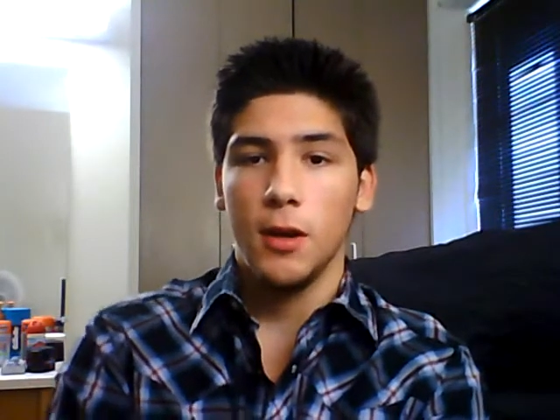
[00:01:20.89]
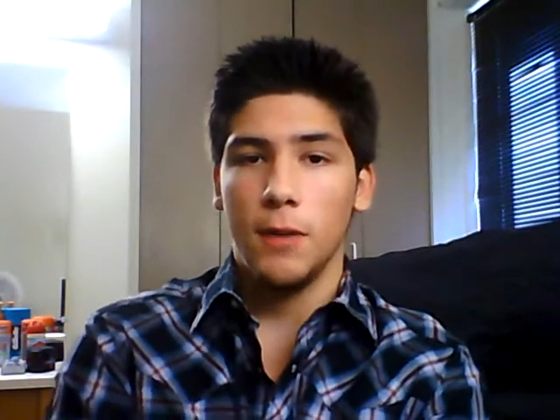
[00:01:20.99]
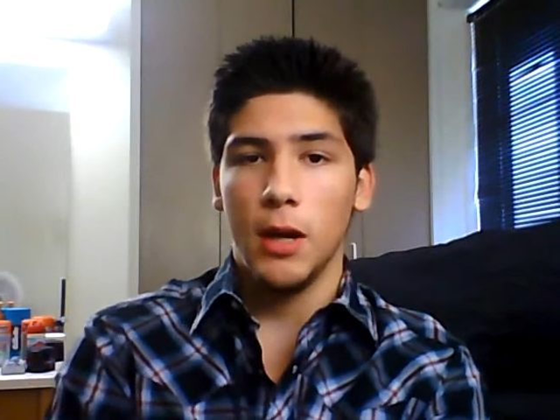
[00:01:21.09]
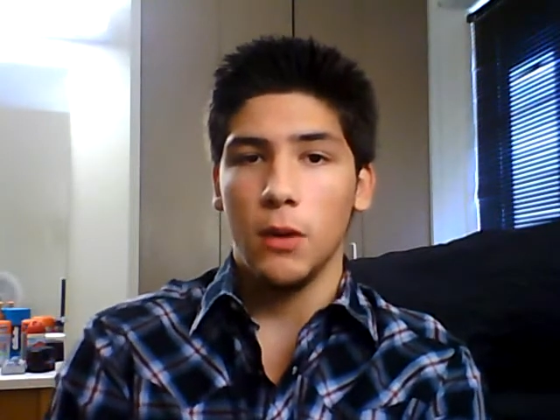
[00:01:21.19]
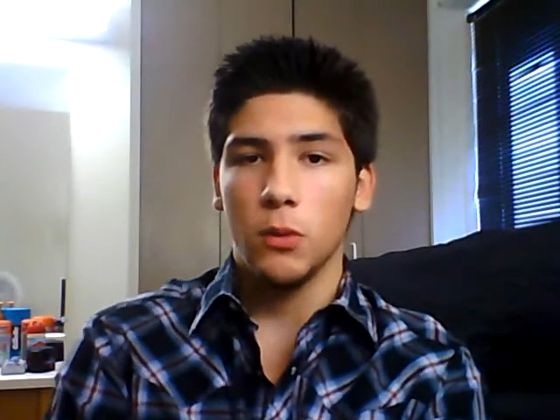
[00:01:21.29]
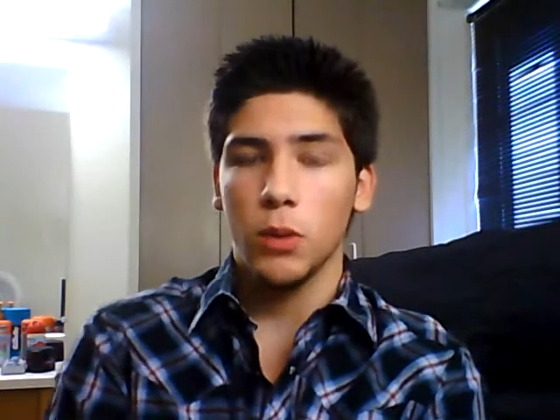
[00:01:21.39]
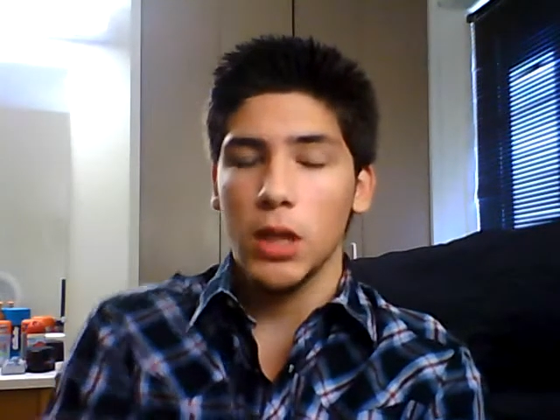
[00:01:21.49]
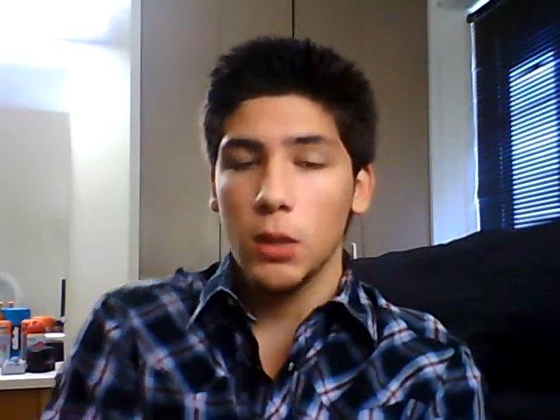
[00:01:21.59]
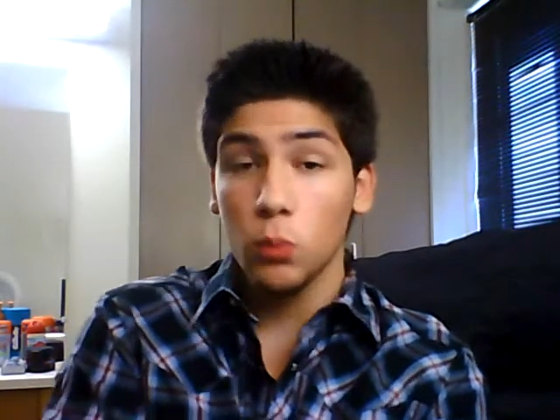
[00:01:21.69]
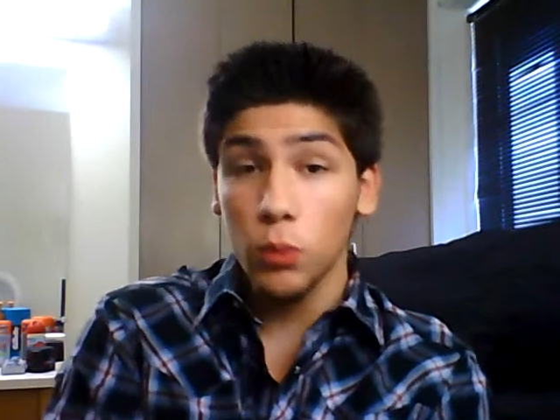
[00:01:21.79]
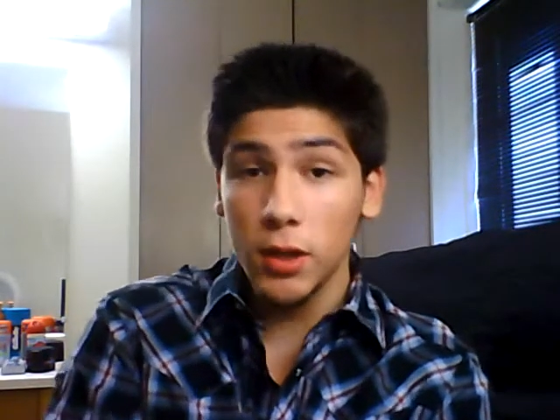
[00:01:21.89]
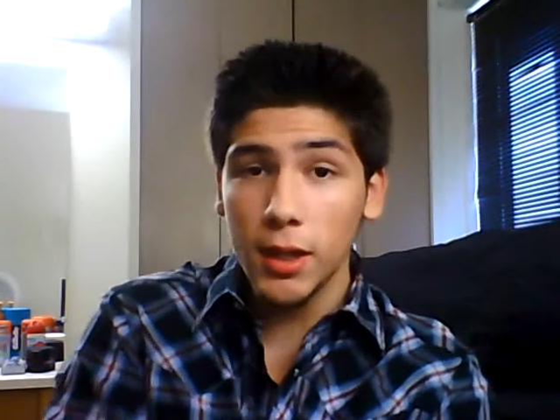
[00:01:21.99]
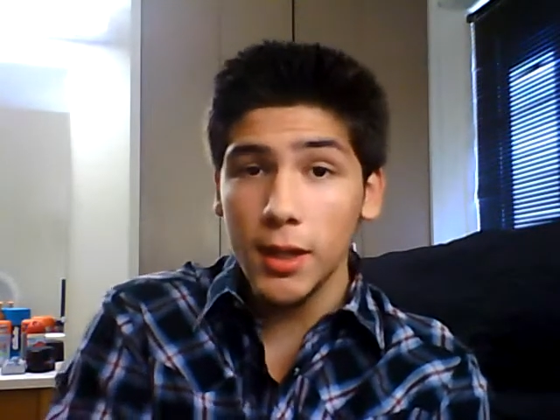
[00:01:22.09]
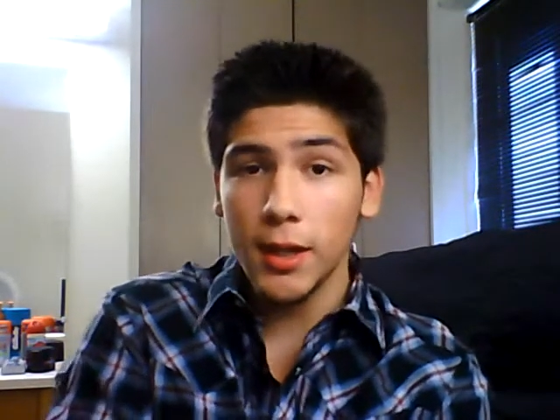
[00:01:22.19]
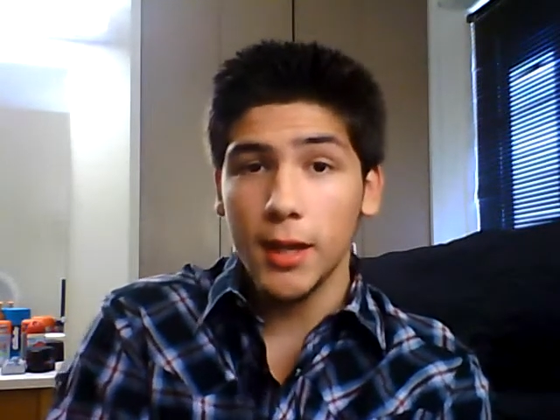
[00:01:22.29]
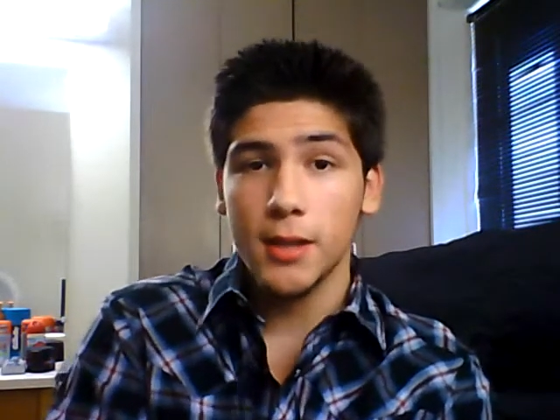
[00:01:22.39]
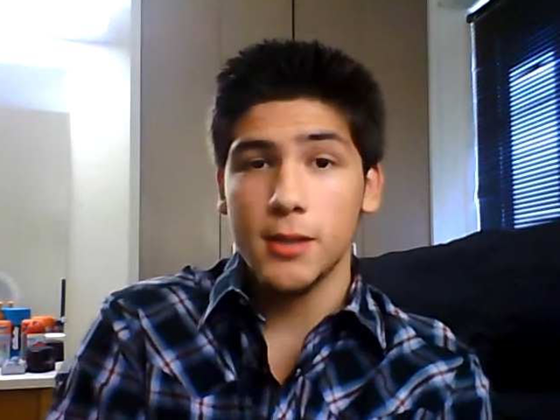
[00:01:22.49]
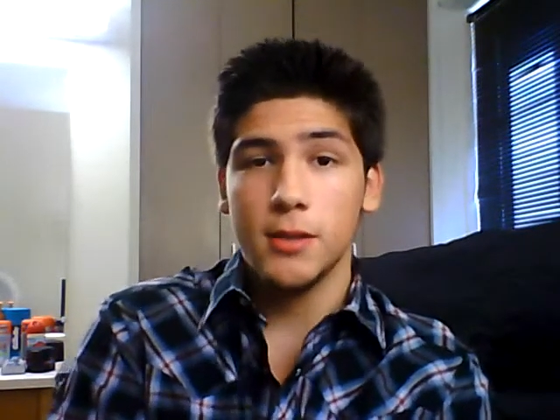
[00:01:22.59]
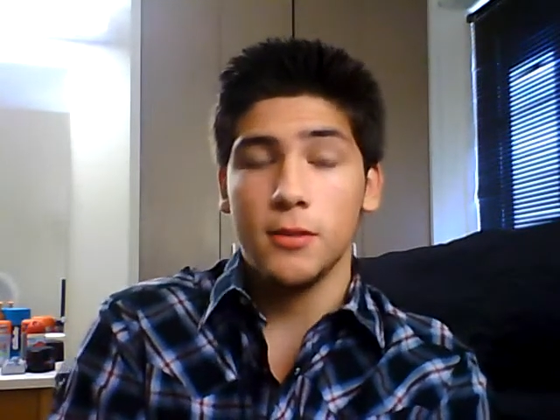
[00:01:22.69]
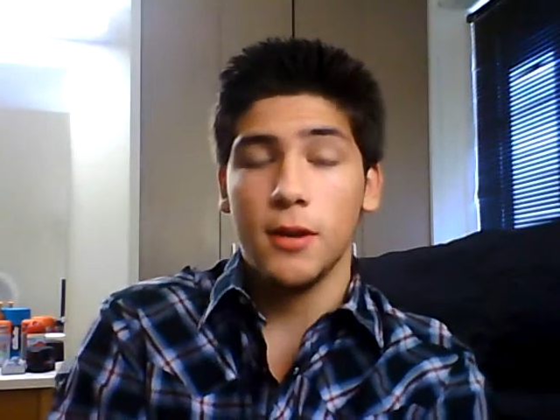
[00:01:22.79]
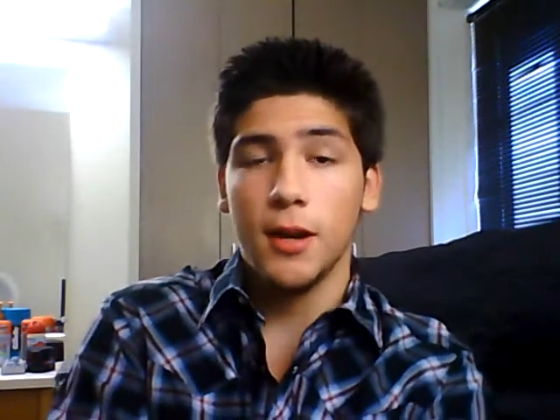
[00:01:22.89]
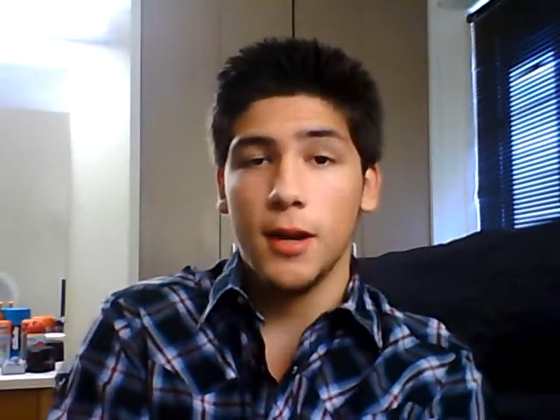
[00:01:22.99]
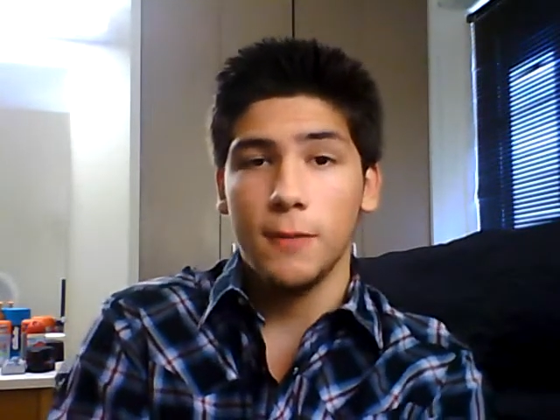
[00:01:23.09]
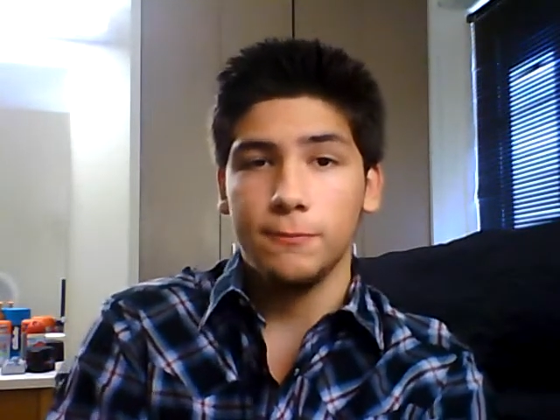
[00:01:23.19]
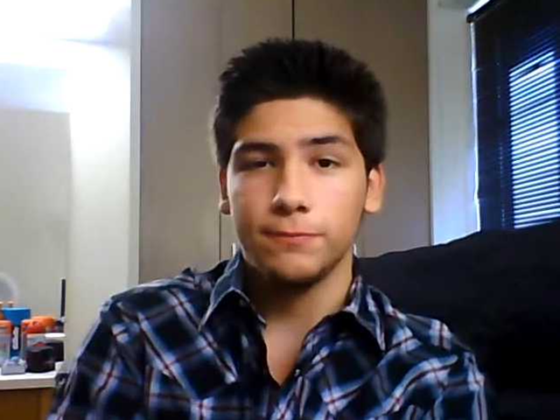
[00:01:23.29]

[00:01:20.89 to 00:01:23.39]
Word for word: But I would really, really like to try